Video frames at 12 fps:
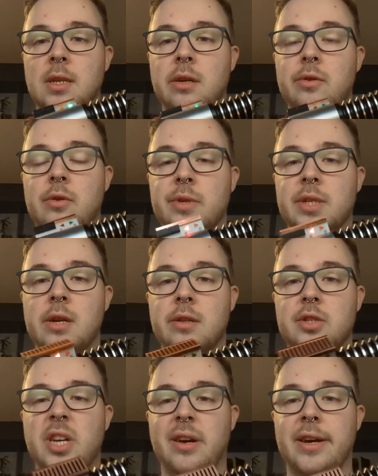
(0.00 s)
a Luke Return of
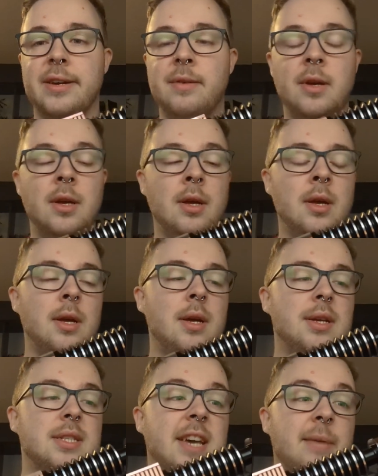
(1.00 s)
the Jedi
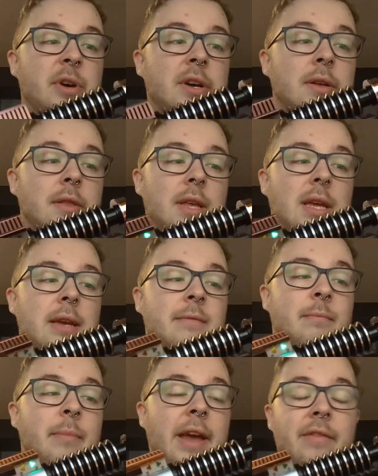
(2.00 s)
saber, the
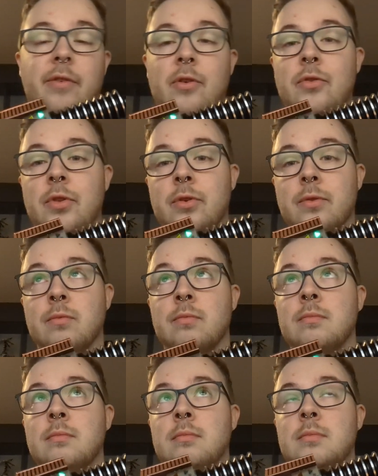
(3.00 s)
main font that will
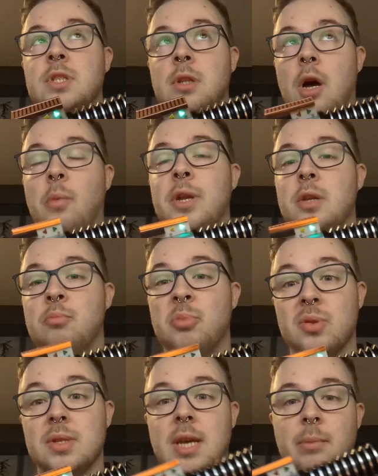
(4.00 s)
start when you
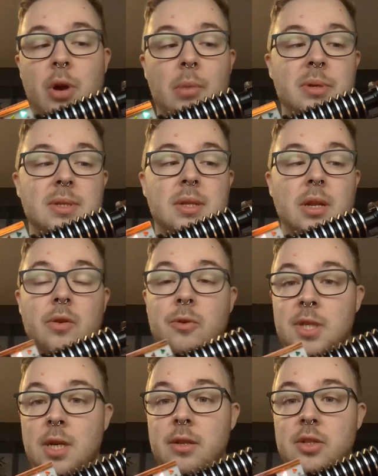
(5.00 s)
boot the saber up is the Luke
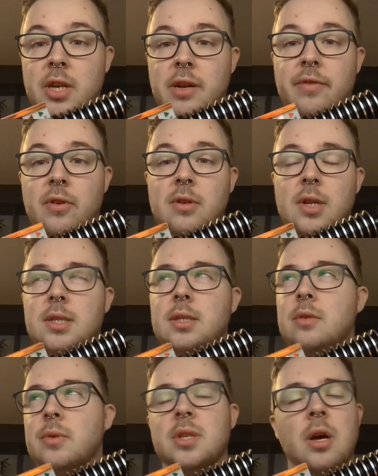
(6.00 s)
Return of the Jedi font. It's
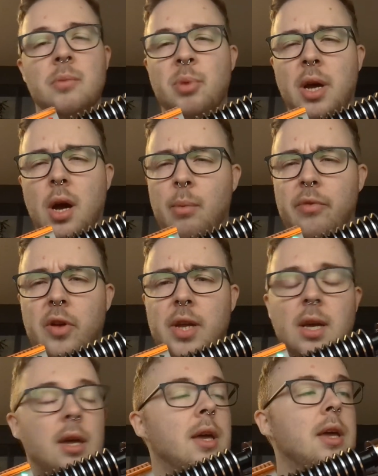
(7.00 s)
the Return by
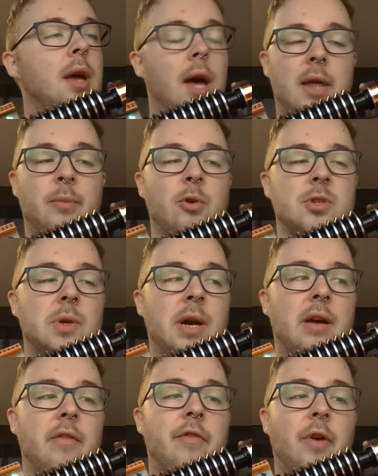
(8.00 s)
Kyberphonic. And then we also
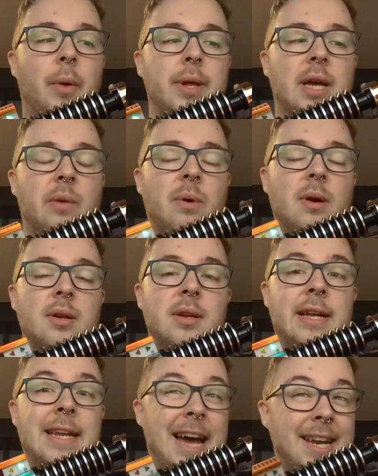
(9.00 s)
have, following that one,
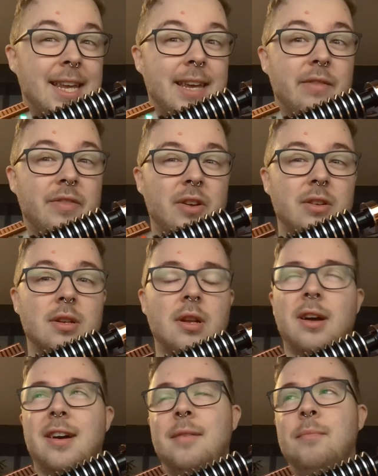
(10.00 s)
an Anakin font.
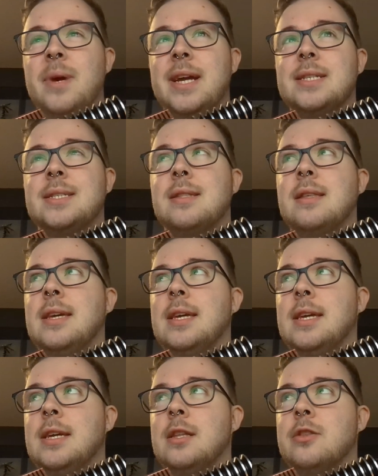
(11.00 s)
It's
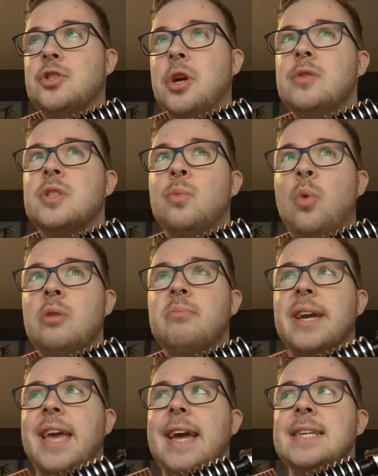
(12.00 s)
the Chosen One
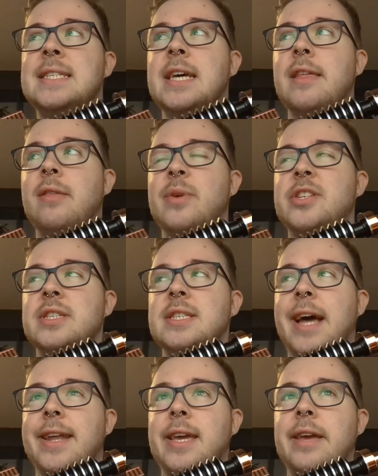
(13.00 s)
by ksith, which is
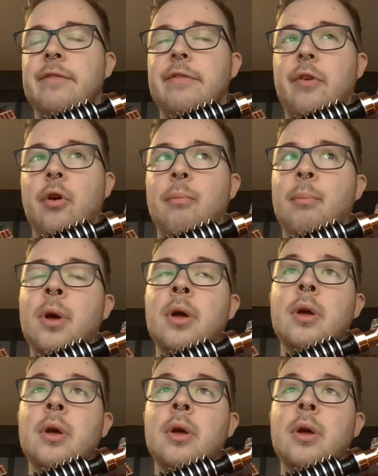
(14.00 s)
Anakin from